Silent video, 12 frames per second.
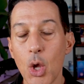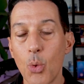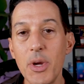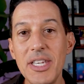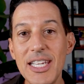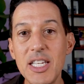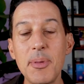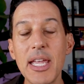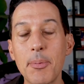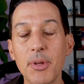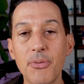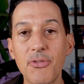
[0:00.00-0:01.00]
we need to be
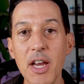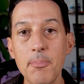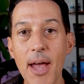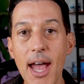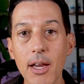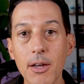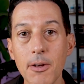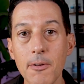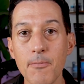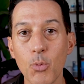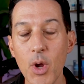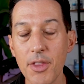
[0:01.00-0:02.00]
able to fight back
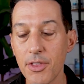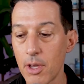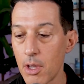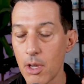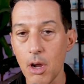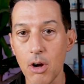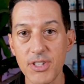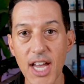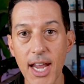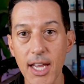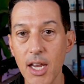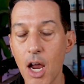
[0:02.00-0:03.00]
with our
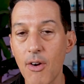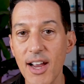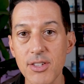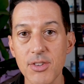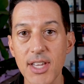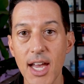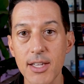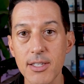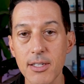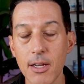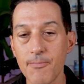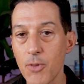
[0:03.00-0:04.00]
diet, our
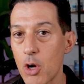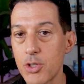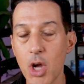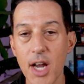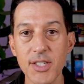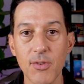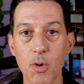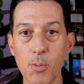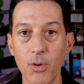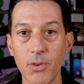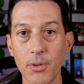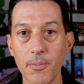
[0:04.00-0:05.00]
exercise, our toxin
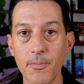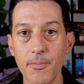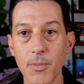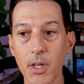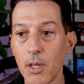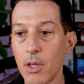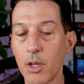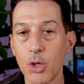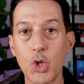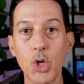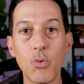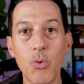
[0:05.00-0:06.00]
removal,
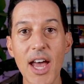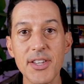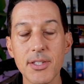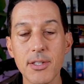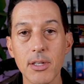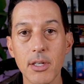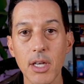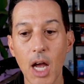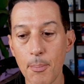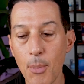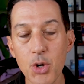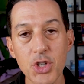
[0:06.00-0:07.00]
good rest,
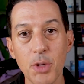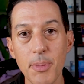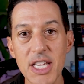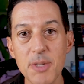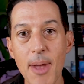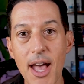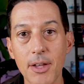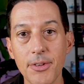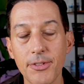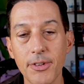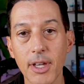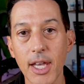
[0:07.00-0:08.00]
emotional-based
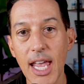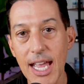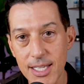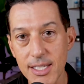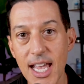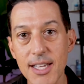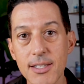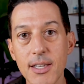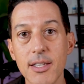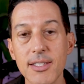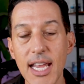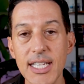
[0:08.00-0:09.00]
balance, and yes,
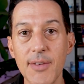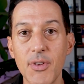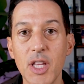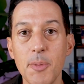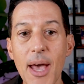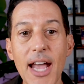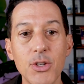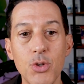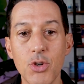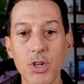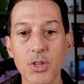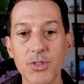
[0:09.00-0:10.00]
scientifically backed
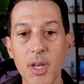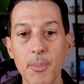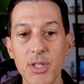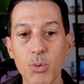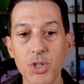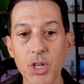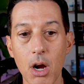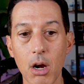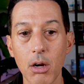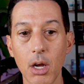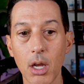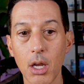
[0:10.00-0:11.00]
nutritional supplements, which are